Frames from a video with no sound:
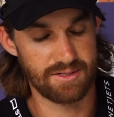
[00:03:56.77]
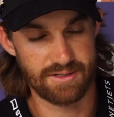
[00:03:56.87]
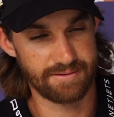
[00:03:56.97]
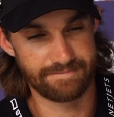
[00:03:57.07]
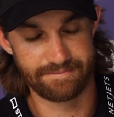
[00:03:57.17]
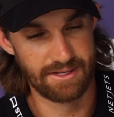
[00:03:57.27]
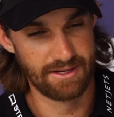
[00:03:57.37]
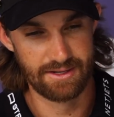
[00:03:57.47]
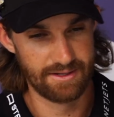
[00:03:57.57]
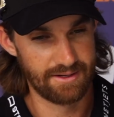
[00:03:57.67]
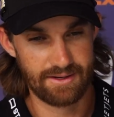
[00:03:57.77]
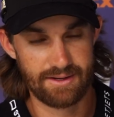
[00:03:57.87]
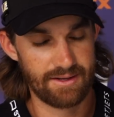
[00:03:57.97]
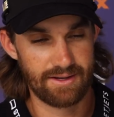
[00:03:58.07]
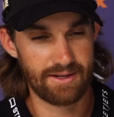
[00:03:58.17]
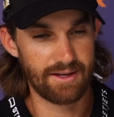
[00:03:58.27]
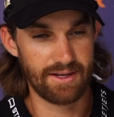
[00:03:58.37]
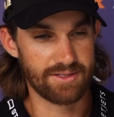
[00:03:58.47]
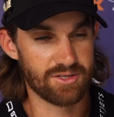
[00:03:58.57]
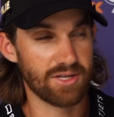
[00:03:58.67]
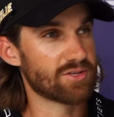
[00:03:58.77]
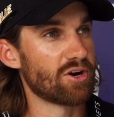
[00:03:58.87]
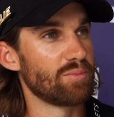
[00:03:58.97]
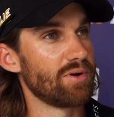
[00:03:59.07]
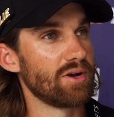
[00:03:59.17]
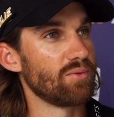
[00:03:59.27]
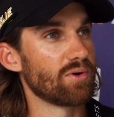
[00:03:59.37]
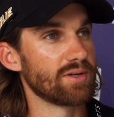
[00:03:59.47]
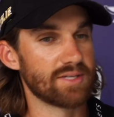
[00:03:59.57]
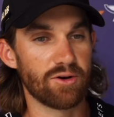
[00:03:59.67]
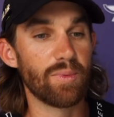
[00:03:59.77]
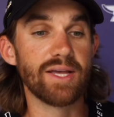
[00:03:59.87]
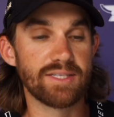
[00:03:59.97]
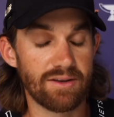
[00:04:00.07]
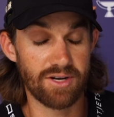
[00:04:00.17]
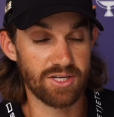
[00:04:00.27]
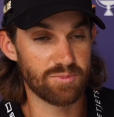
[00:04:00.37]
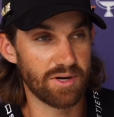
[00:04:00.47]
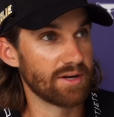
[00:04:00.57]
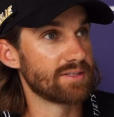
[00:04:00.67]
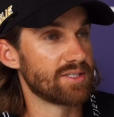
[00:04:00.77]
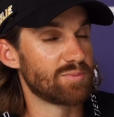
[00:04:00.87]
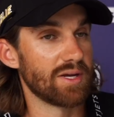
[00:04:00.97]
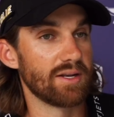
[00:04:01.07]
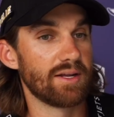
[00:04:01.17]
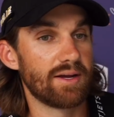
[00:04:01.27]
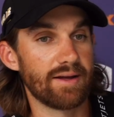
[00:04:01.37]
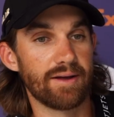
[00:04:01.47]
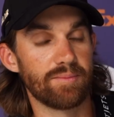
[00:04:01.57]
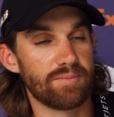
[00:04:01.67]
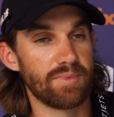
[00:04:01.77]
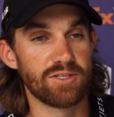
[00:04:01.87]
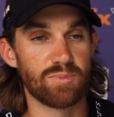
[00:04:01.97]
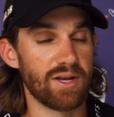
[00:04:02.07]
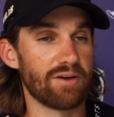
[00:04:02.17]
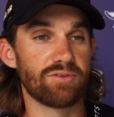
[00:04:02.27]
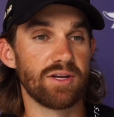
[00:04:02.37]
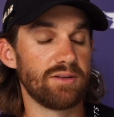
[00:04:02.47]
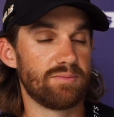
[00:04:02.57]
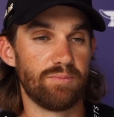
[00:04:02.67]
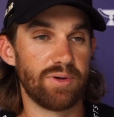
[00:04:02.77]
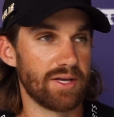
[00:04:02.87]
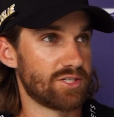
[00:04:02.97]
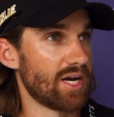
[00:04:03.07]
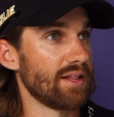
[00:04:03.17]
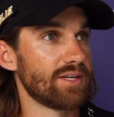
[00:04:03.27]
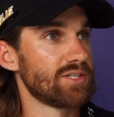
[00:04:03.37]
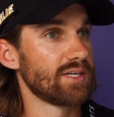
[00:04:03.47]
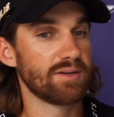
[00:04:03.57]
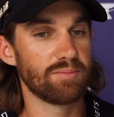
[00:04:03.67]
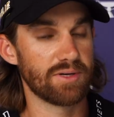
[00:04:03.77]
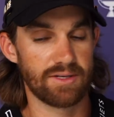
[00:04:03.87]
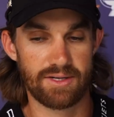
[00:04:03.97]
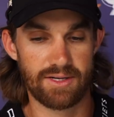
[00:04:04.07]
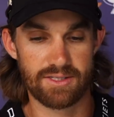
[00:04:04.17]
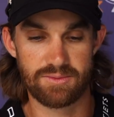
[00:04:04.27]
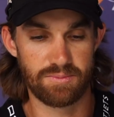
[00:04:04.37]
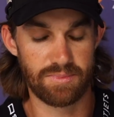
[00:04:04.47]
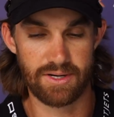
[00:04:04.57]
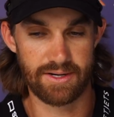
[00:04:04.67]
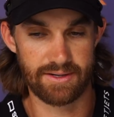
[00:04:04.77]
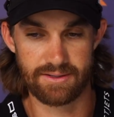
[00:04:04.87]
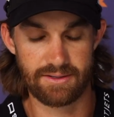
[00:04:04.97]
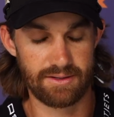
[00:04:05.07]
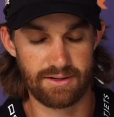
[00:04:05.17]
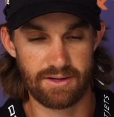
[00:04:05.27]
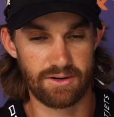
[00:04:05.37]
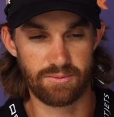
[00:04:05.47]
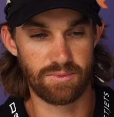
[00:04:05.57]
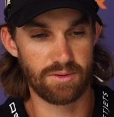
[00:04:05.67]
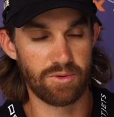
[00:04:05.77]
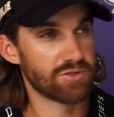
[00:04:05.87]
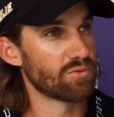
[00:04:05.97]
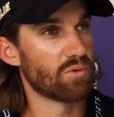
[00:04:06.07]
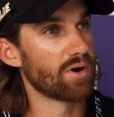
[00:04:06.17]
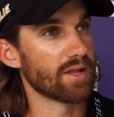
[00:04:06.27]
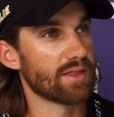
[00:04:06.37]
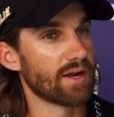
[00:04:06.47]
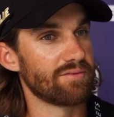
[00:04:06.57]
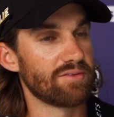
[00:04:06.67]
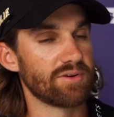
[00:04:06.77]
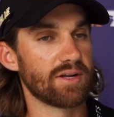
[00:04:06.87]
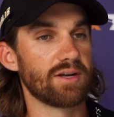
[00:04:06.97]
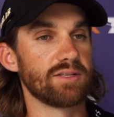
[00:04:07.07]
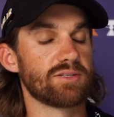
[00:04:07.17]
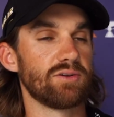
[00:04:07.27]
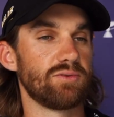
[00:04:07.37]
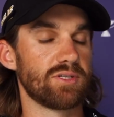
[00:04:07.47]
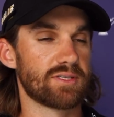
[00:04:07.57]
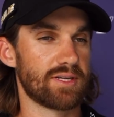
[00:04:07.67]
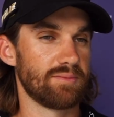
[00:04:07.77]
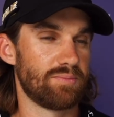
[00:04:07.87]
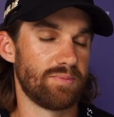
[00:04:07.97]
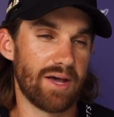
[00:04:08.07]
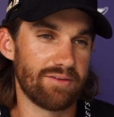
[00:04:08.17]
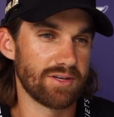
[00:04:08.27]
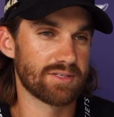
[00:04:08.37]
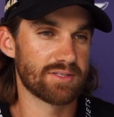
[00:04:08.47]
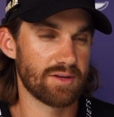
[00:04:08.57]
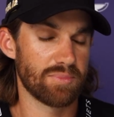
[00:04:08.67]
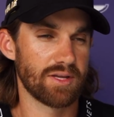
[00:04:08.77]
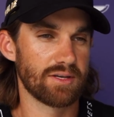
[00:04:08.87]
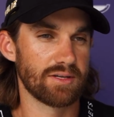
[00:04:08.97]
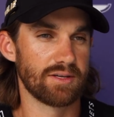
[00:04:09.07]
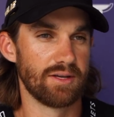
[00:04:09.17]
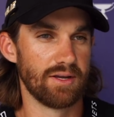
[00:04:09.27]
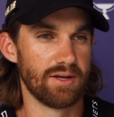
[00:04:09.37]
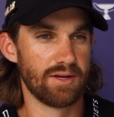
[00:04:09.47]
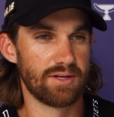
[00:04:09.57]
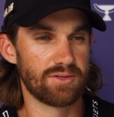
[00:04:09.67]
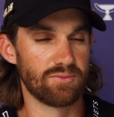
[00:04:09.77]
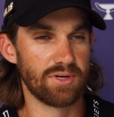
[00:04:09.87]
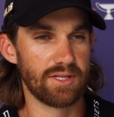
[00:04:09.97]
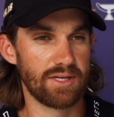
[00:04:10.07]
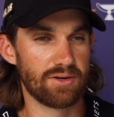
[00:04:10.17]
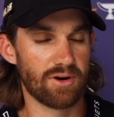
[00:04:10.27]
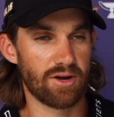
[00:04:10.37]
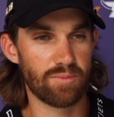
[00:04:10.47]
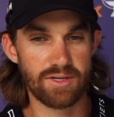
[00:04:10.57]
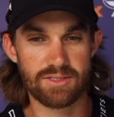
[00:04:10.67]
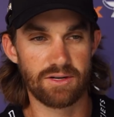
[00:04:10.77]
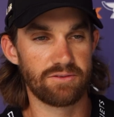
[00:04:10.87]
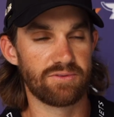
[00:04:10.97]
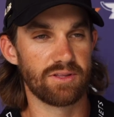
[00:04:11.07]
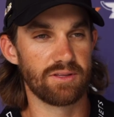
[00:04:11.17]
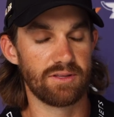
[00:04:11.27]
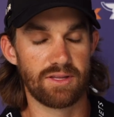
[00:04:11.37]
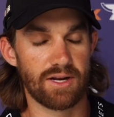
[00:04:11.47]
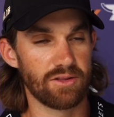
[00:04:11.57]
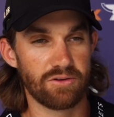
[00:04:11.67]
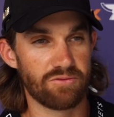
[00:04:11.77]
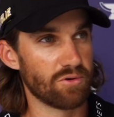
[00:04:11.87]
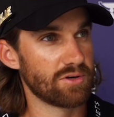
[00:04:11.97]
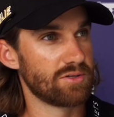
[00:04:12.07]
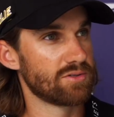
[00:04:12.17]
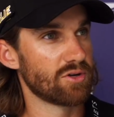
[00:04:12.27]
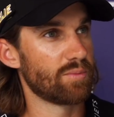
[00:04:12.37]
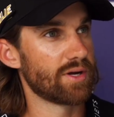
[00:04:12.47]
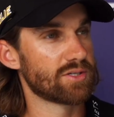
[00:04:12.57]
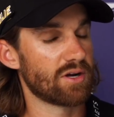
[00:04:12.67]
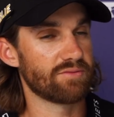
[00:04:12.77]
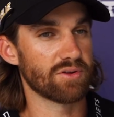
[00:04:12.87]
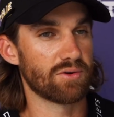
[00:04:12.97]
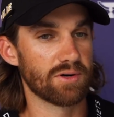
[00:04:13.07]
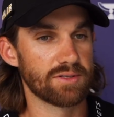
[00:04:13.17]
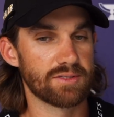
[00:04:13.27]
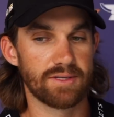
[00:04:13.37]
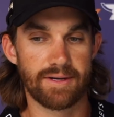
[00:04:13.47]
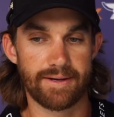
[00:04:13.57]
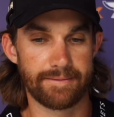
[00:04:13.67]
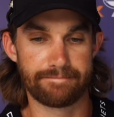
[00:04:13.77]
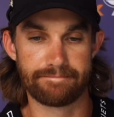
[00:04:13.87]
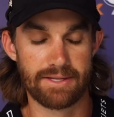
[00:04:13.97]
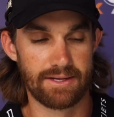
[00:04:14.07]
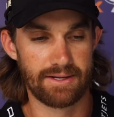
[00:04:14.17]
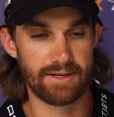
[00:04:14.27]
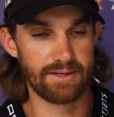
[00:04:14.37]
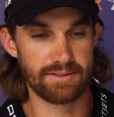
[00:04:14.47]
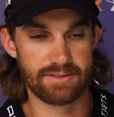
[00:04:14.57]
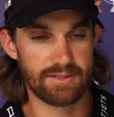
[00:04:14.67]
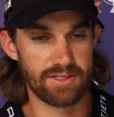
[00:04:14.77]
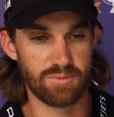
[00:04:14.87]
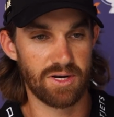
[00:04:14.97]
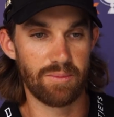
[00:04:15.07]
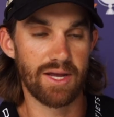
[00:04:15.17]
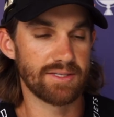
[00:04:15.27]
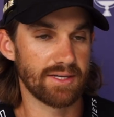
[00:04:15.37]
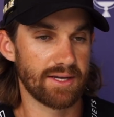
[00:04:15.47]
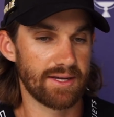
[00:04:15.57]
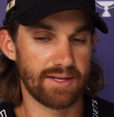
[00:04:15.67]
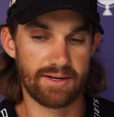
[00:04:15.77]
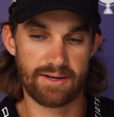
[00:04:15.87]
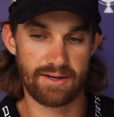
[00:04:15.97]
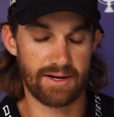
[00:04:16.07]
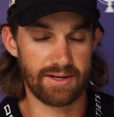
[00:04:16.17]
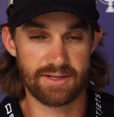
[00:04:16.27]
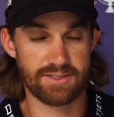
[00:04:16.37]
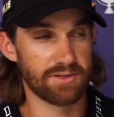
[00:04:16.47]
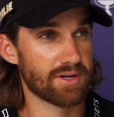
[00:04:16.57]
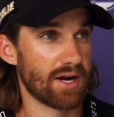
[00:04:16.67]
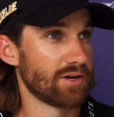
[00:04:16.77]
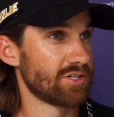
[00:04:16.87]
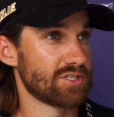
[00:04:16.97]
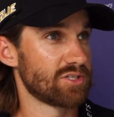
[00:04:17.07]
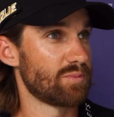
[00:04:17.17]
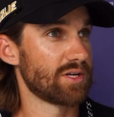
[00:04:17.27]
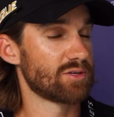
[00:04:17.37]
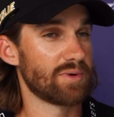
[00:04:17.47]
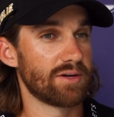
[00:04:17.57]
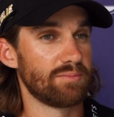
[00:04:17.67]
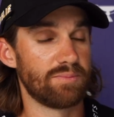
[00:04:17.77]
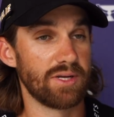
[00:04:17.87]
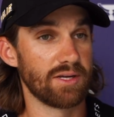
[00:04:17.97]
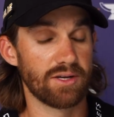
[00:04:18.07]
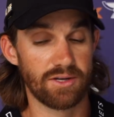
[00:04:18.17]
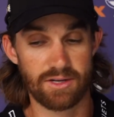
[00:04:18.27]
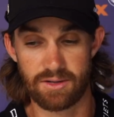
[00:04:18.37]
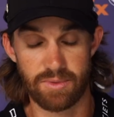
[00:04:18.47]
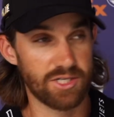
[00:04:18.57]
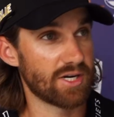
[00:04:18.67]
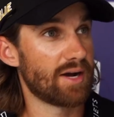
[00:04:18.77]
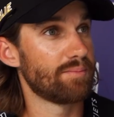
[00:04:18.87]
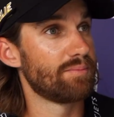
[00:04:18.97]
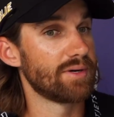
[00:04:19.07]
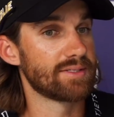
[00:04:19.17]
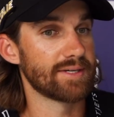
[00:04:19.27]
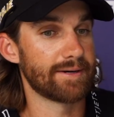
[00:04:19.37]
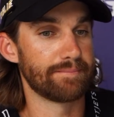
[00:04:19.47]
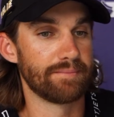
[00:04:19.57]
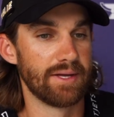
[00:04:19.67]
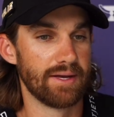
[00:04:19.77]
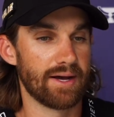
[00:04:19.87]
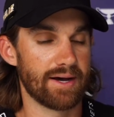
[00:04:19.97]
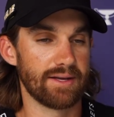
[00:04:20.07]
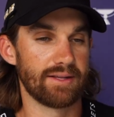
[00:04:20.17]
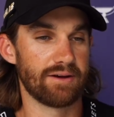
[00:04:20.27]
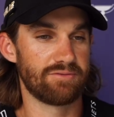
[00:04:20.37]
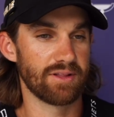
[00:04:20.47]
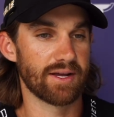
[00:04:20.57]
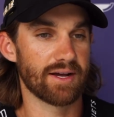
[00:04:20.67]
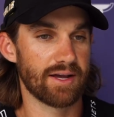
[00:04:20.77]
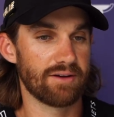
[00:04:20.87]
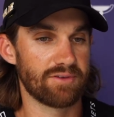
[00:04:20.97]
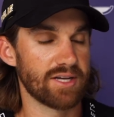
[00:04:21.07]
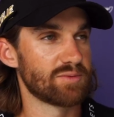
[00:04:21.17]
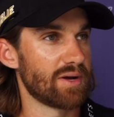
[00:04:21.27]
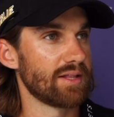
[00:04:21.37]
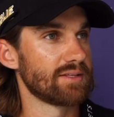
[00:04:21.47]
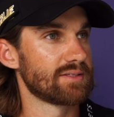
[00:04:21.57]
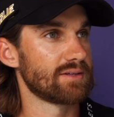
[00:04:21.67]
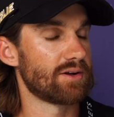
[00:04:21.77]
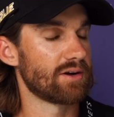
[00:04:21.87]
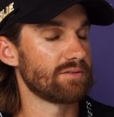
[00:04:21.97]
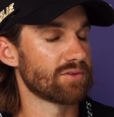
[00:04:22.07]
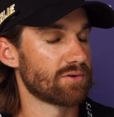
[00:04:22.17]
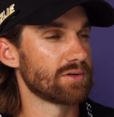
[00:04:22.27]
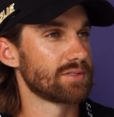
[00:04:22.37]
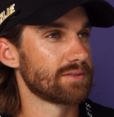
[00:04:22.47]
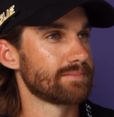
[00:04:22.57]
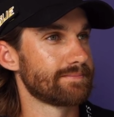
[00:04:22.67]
Uh, it's it's hard to put into words how amazing experience it's been. Um, it's been every bit challenging, but it's uh, you know the most rewarding thing I've ever done. And so just having something to to really ground myself and that I look forward to so much off the course um, is has been amazing. And I, I, still care just as much about being good at my job, but um, I, I feel like I have nice balance on and off the course.